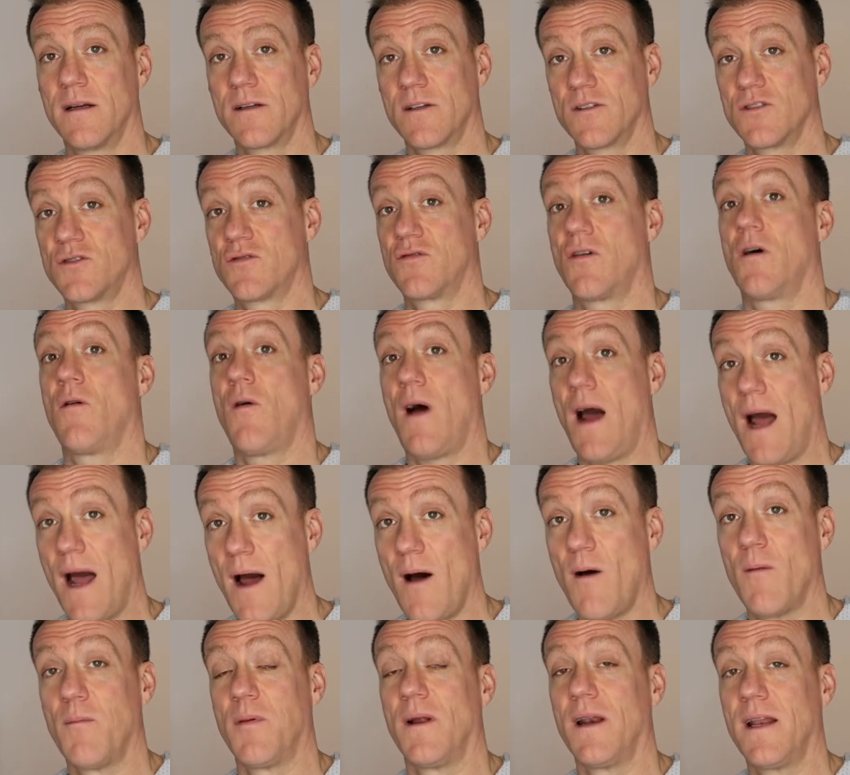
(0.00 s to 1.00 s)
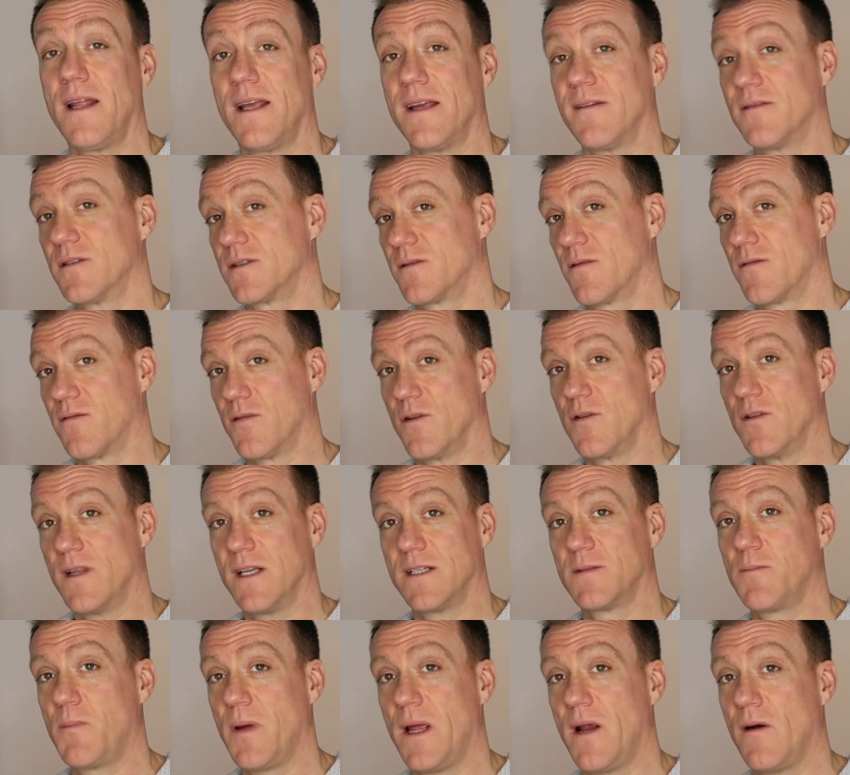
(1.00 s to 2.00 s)
control our beliefs through
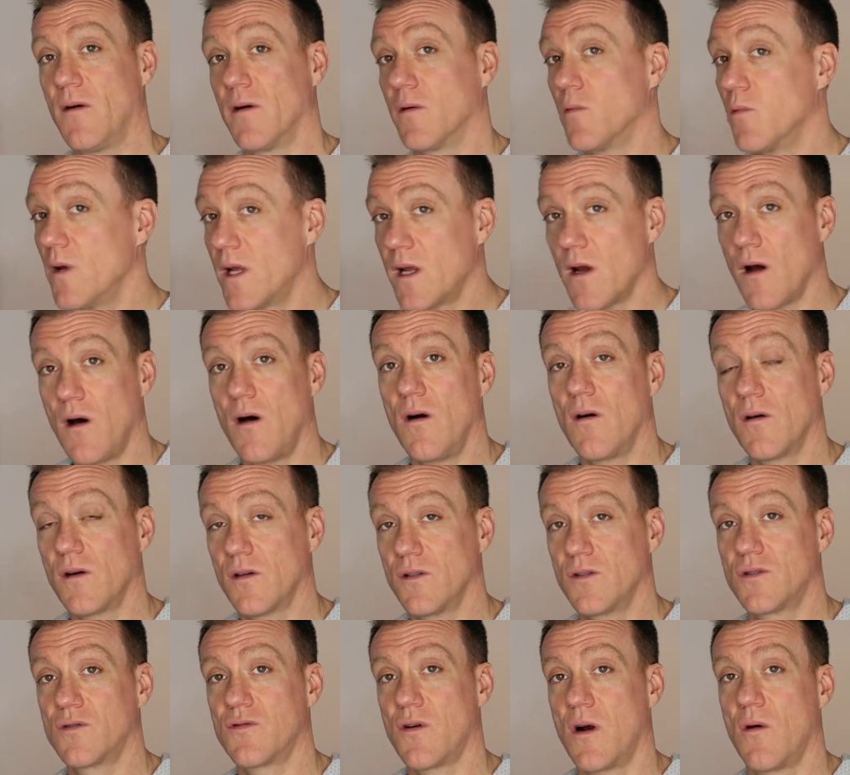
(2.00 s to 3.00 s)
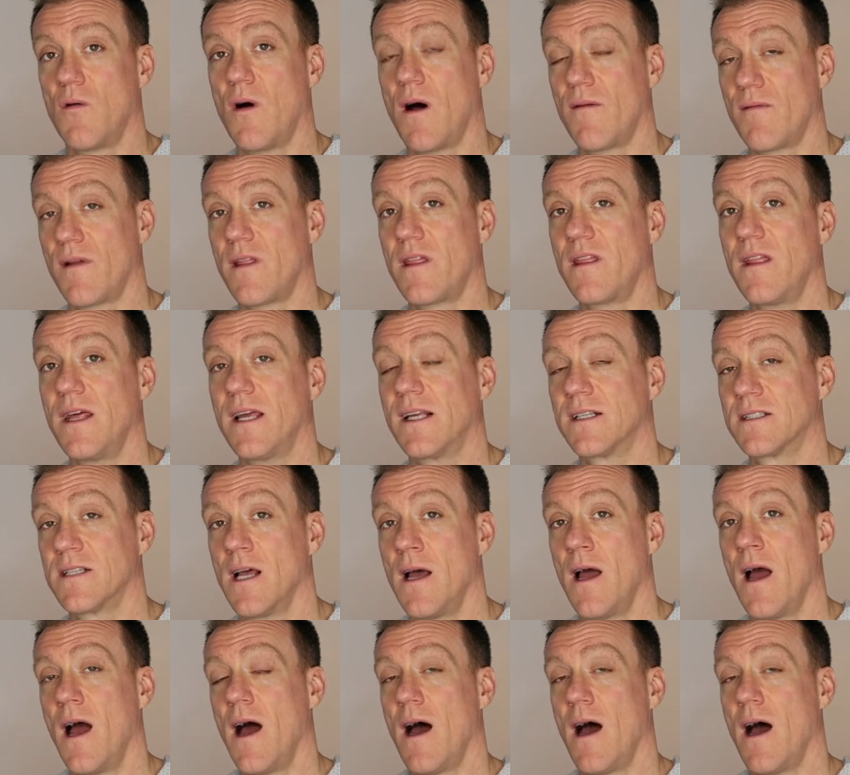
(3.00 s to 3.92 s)
this period. We can't control other things.